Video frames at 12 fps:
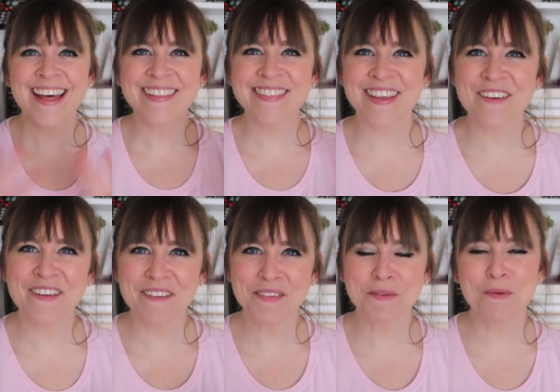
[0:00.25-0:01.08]
Hello
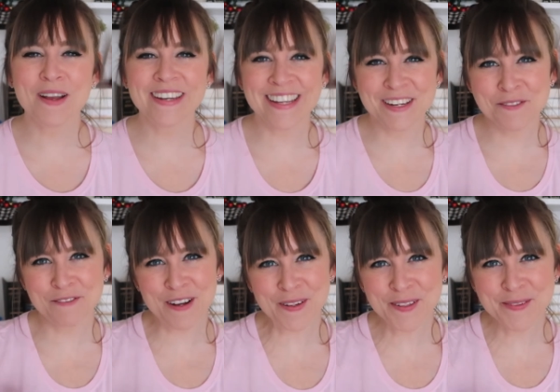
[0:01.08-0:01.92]
everyone and
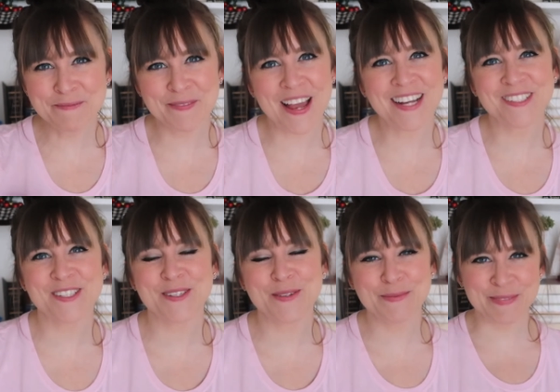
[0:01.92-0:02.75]
welcome back
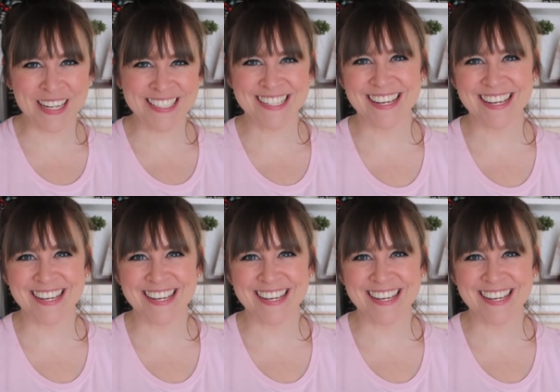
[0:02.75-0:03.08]
to my